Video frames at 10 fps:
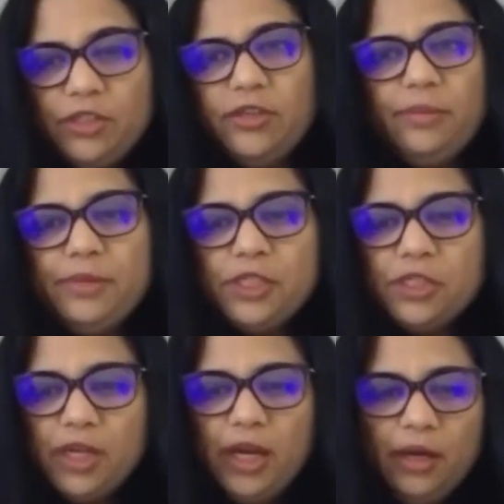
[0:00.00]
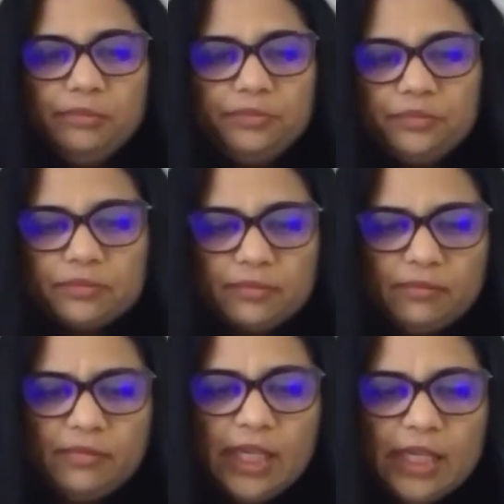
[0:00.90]
Ramesh.
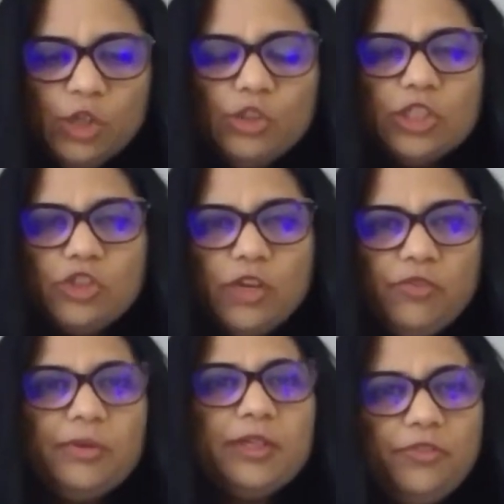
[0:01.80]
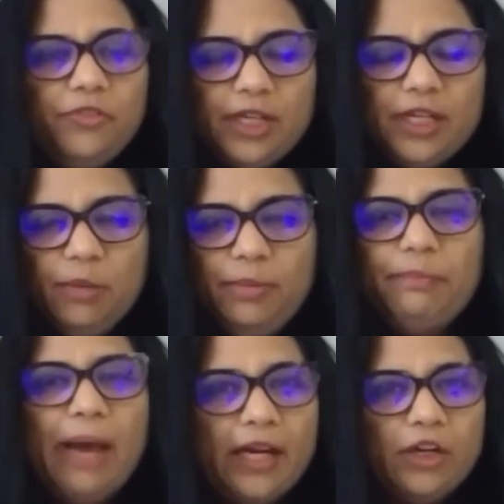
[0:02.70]
Just to give a little bit
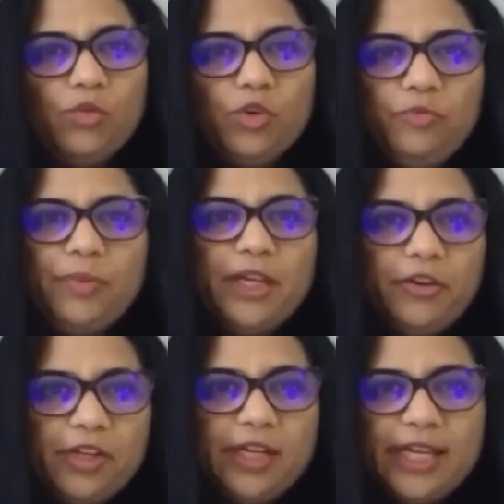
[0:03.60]
background of my career,